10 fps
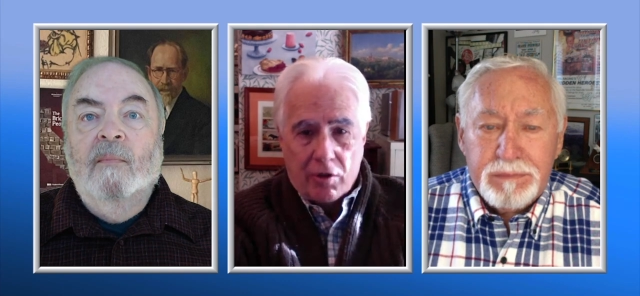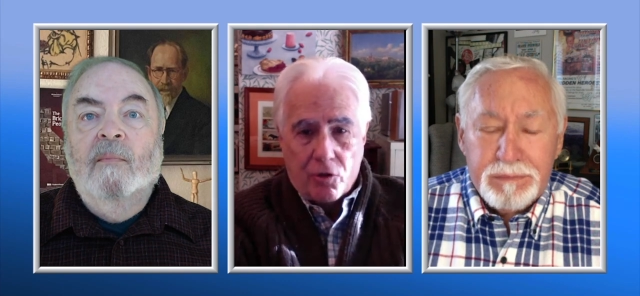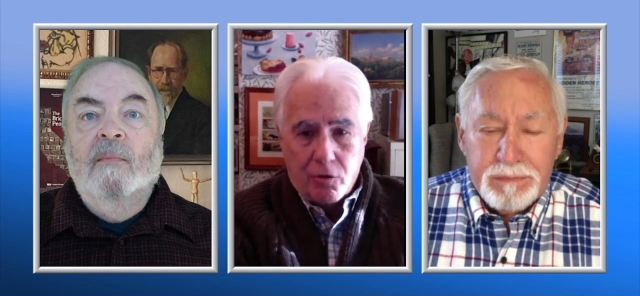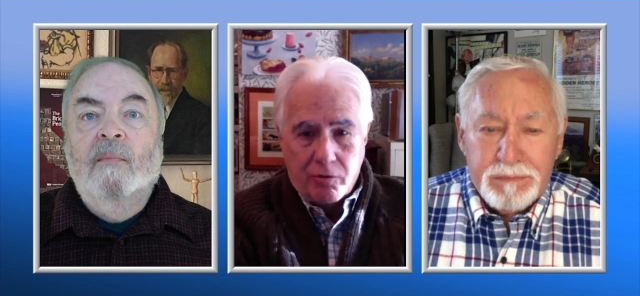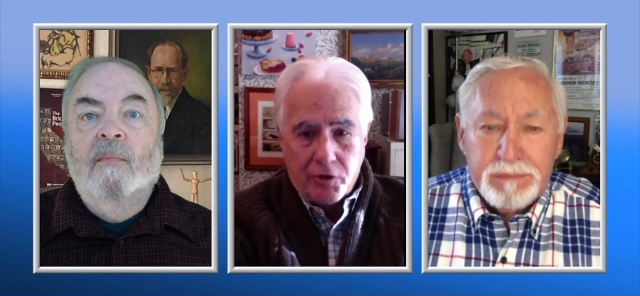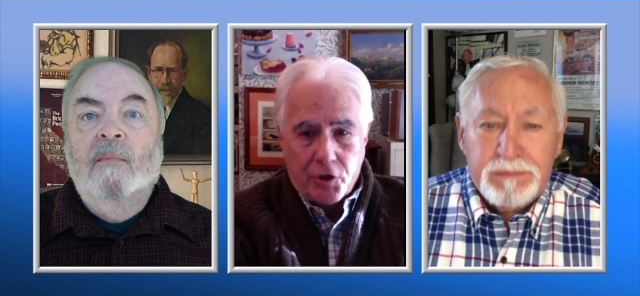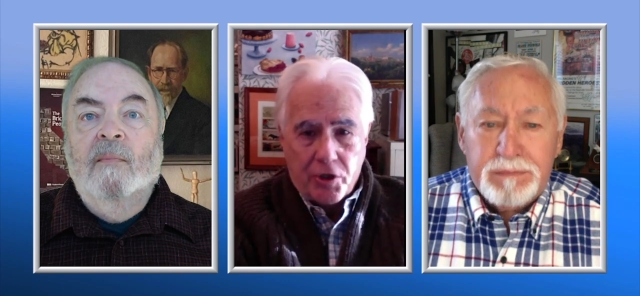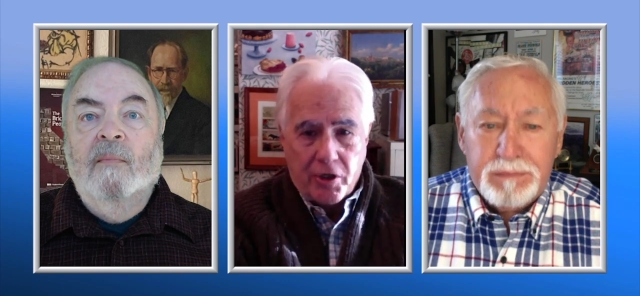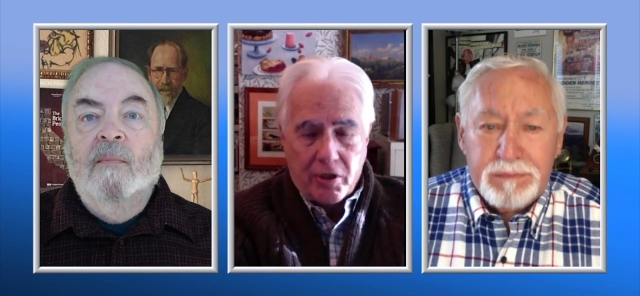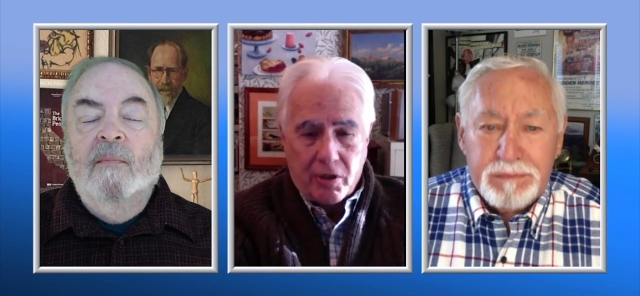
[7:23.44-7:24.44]
Speaker 1: my
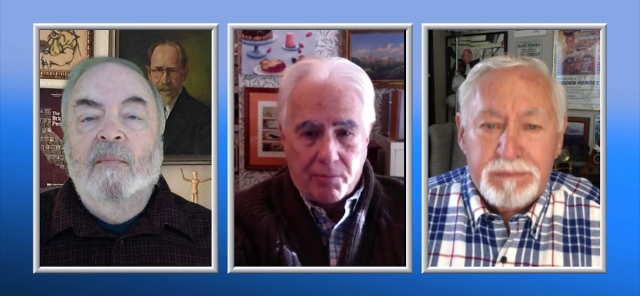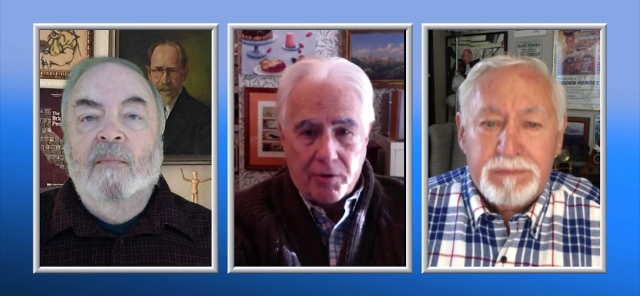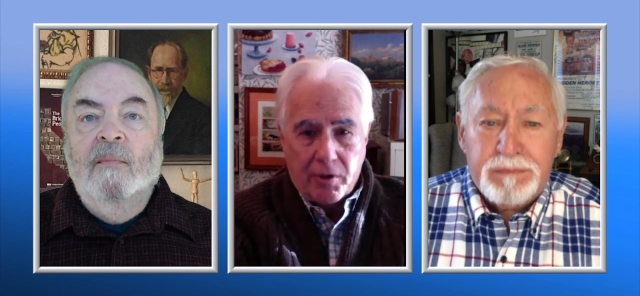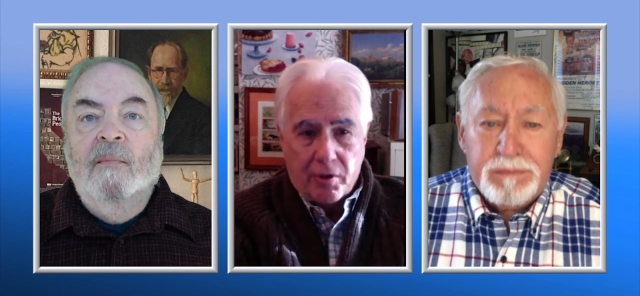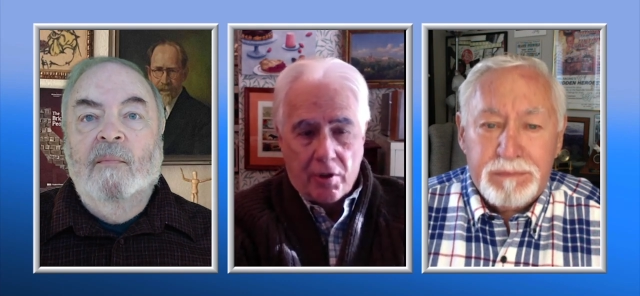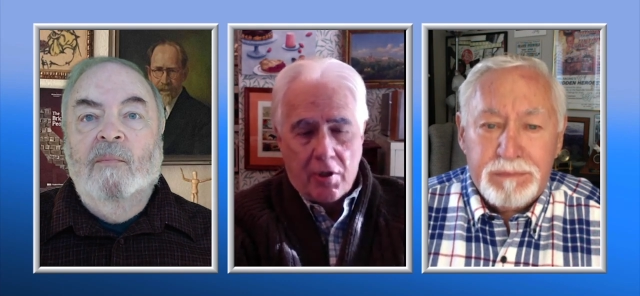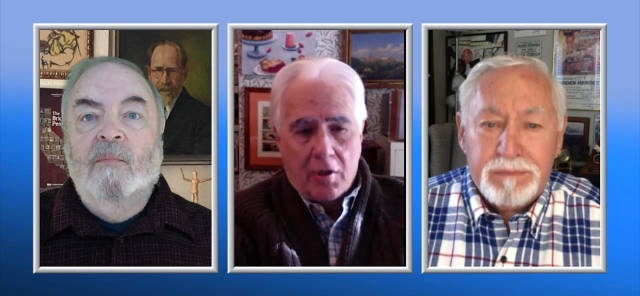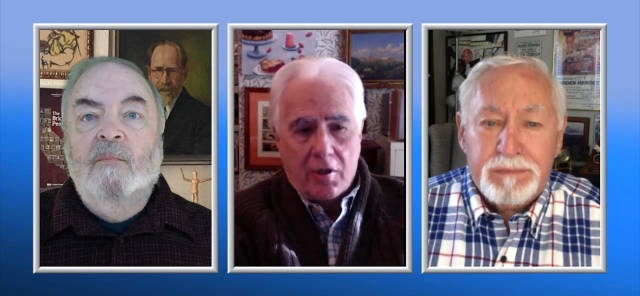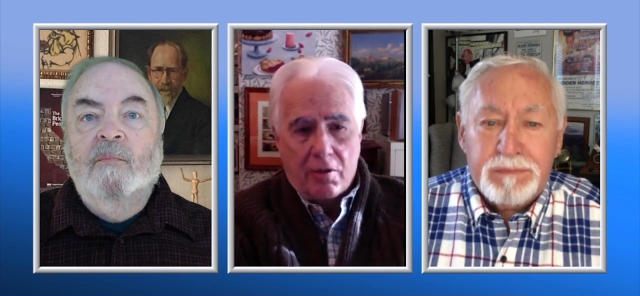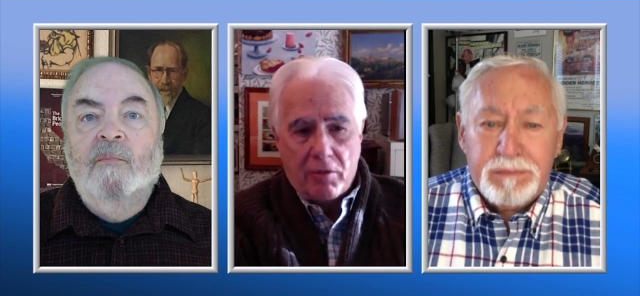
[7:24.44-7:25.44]
COVID shot update,
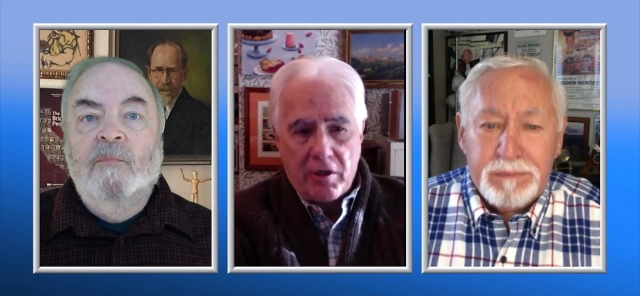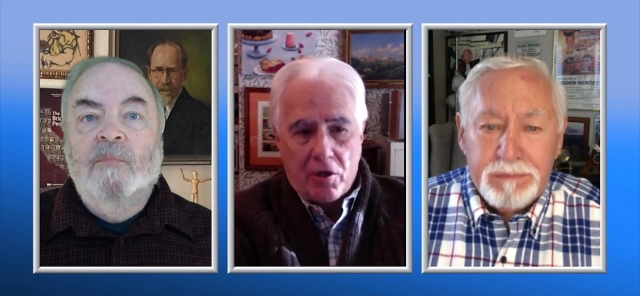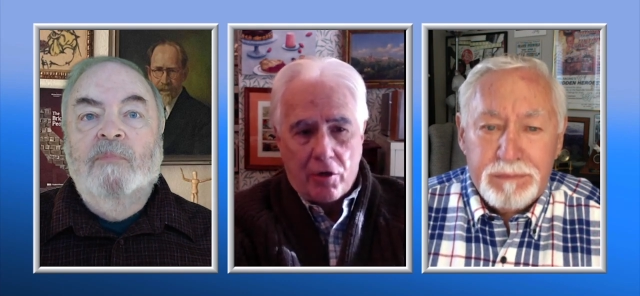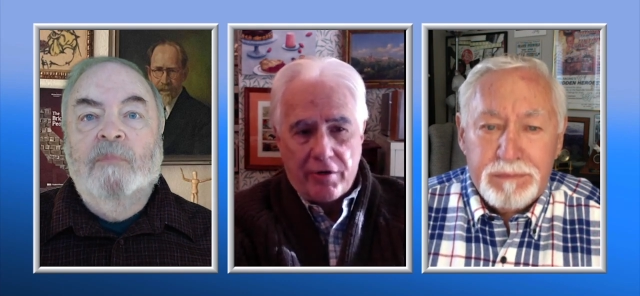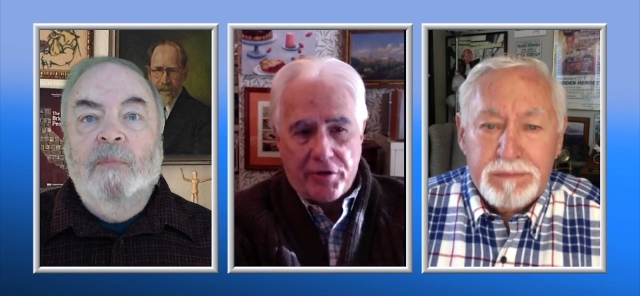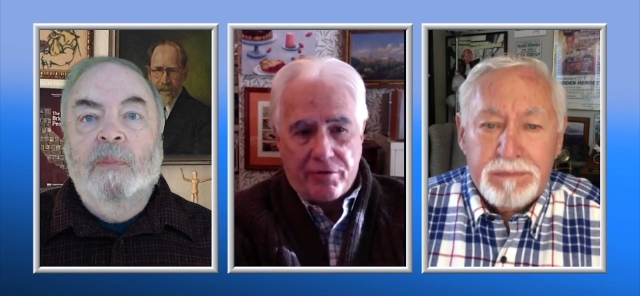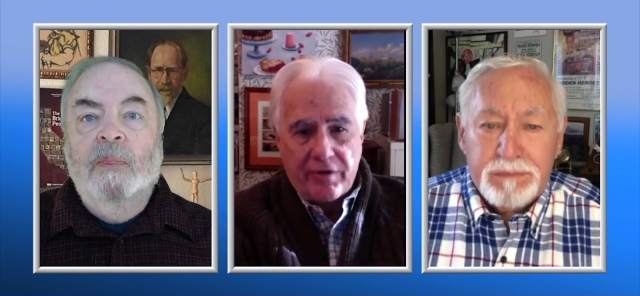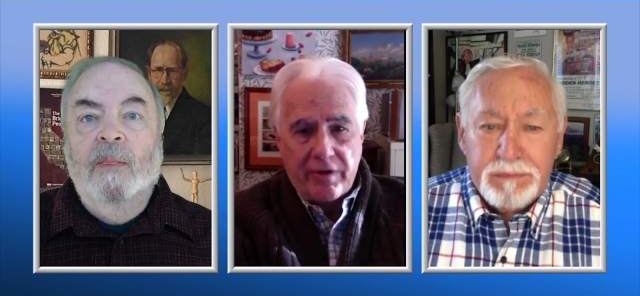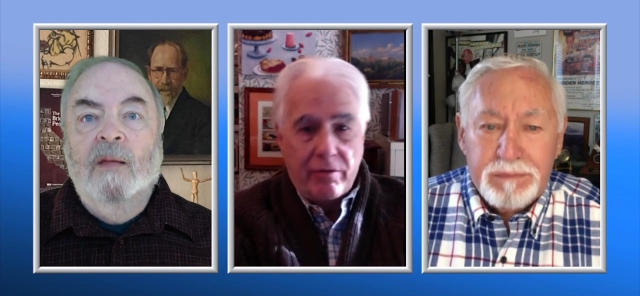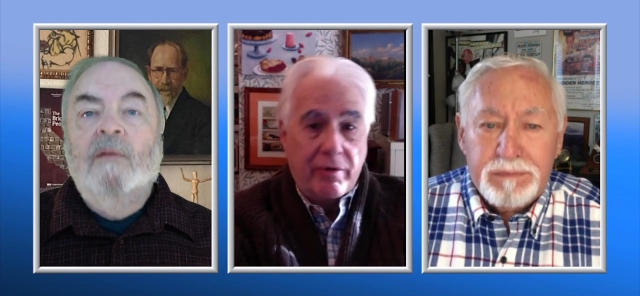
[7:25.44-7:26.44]
and my
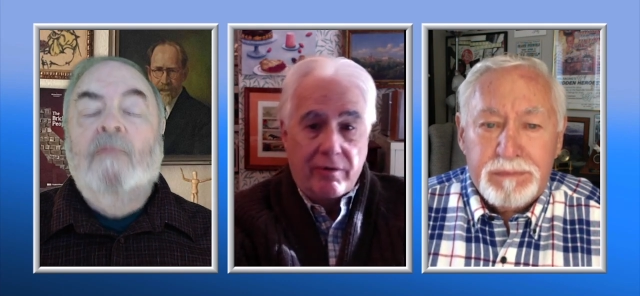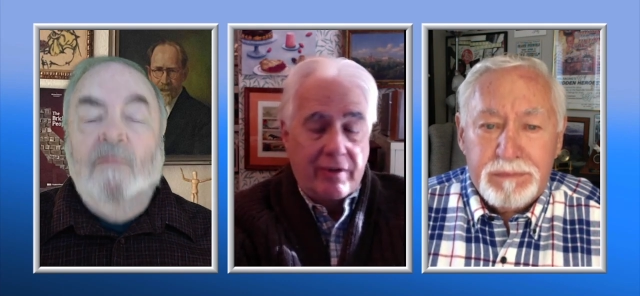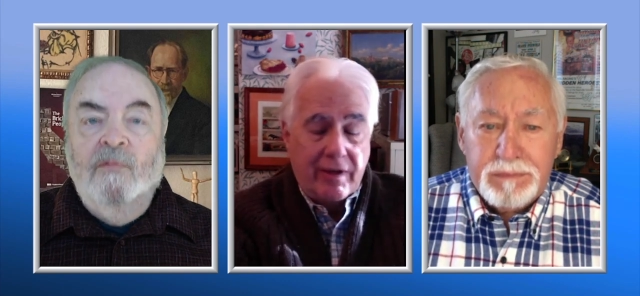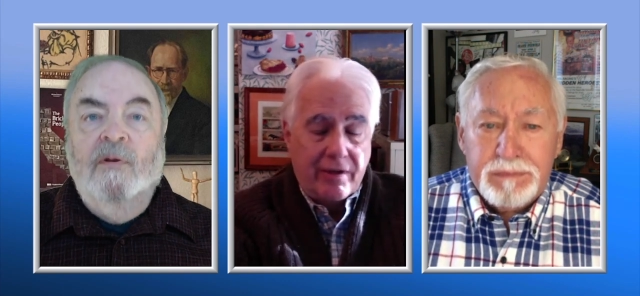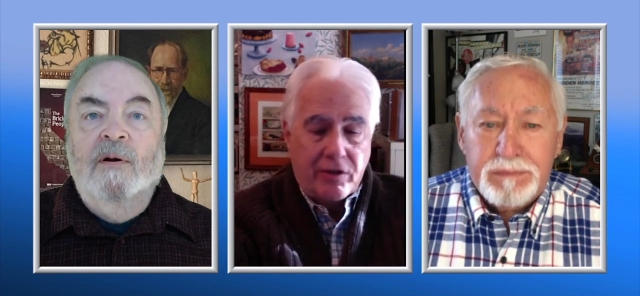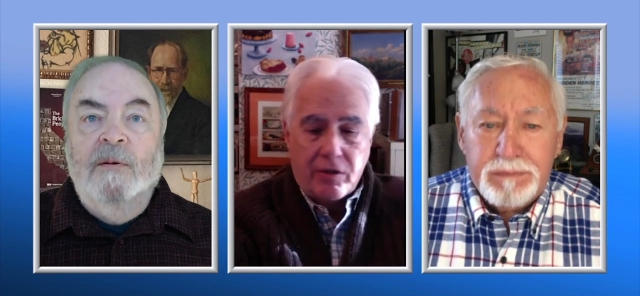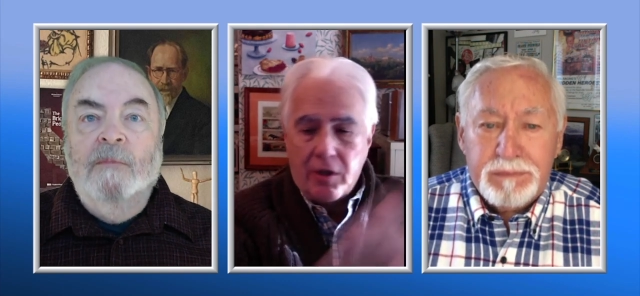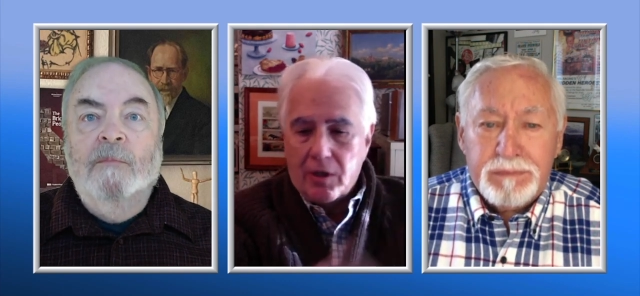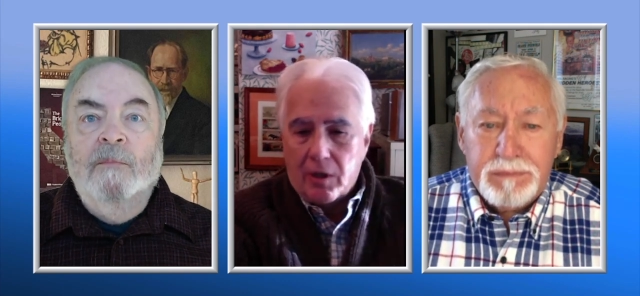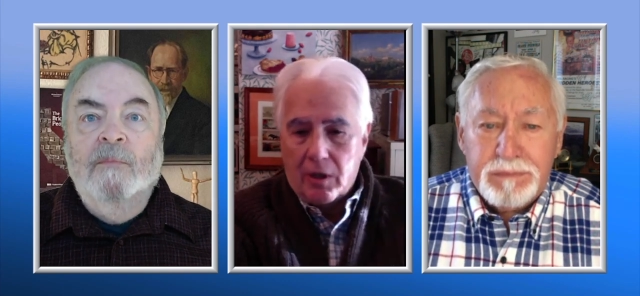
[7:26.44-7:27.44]
RSV, whatever that
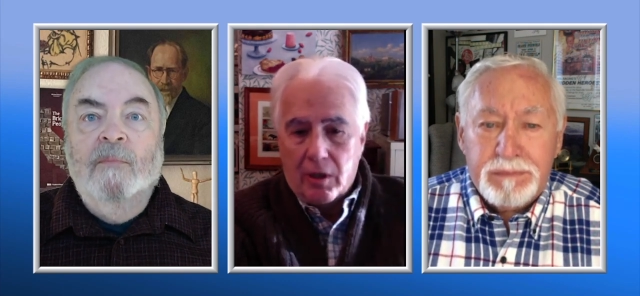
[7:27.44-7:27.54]
is.